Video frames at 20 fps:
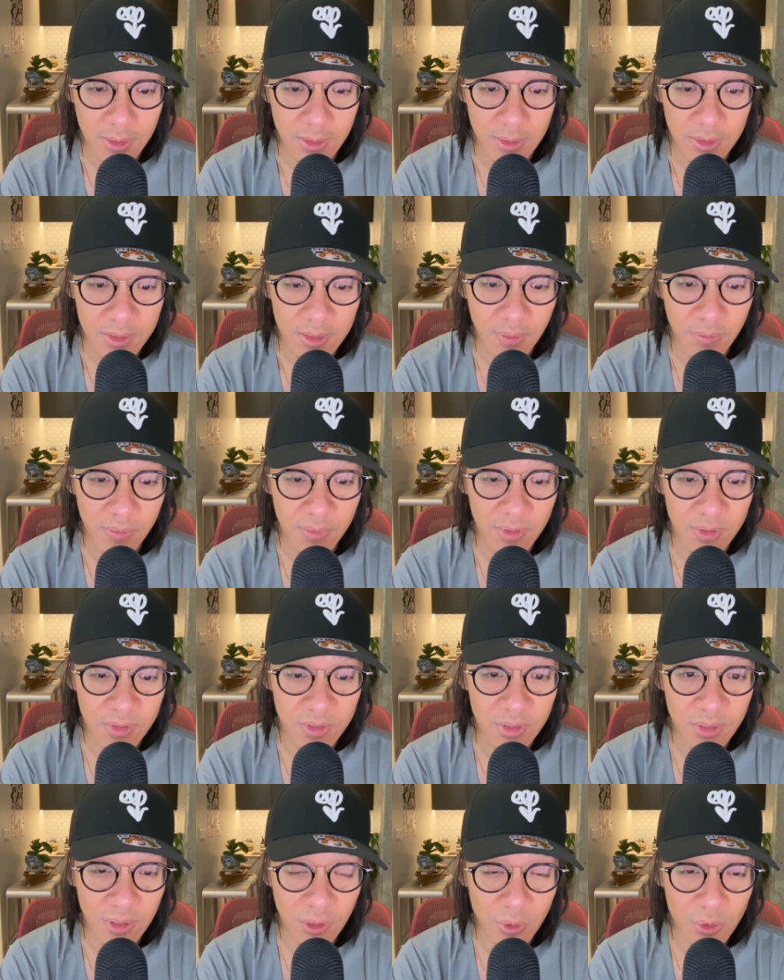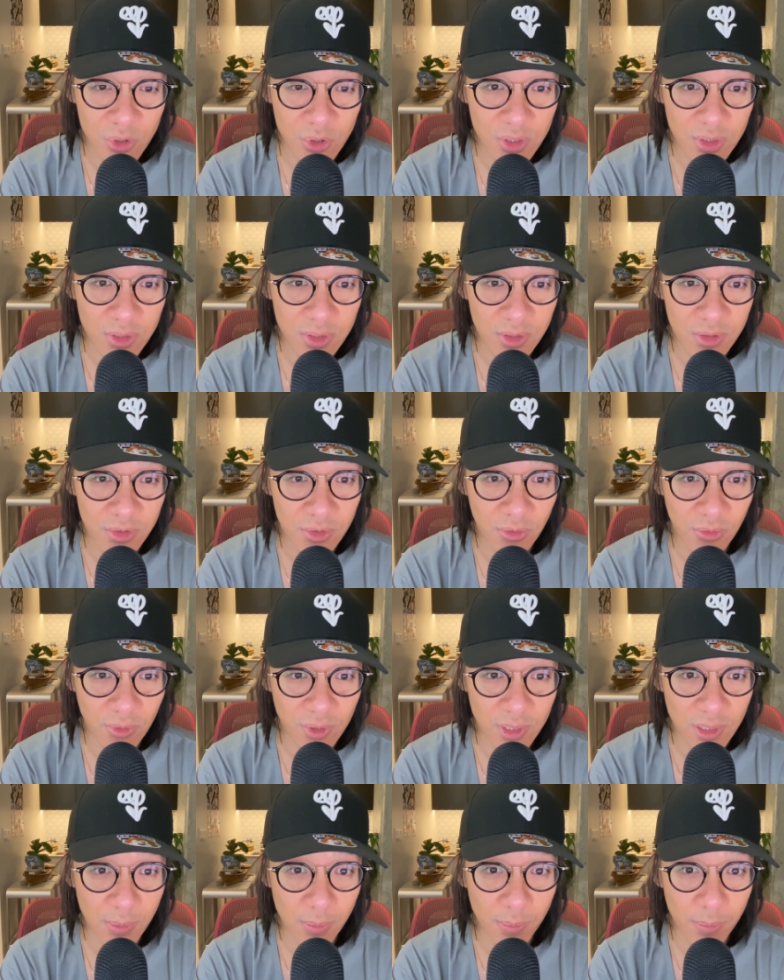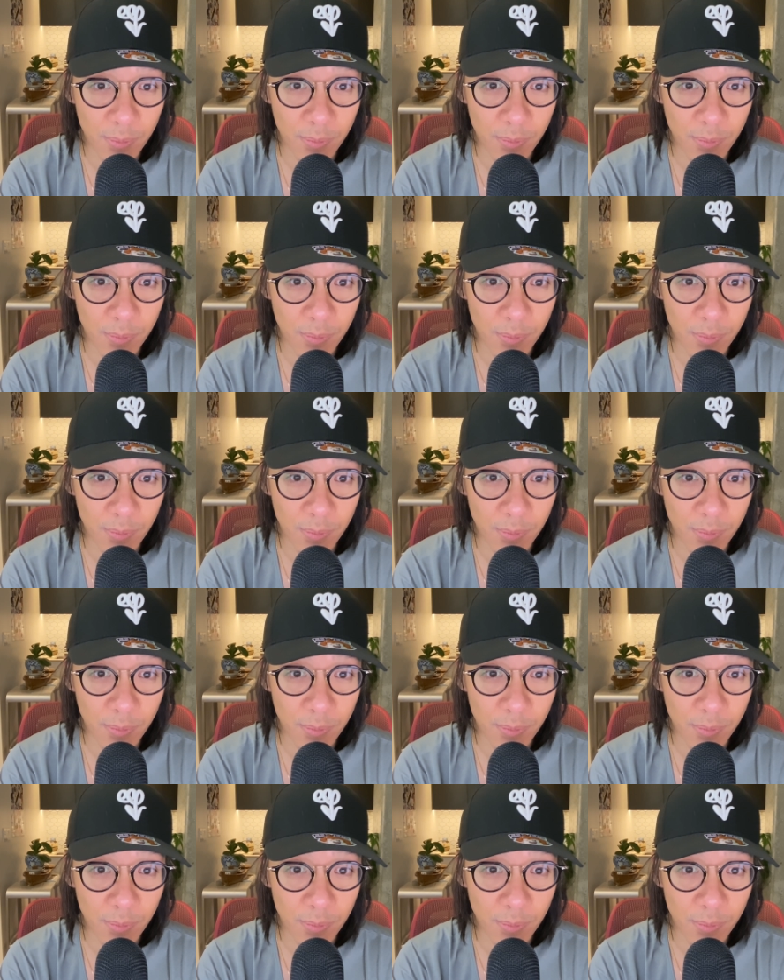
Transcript: some of the solution is to really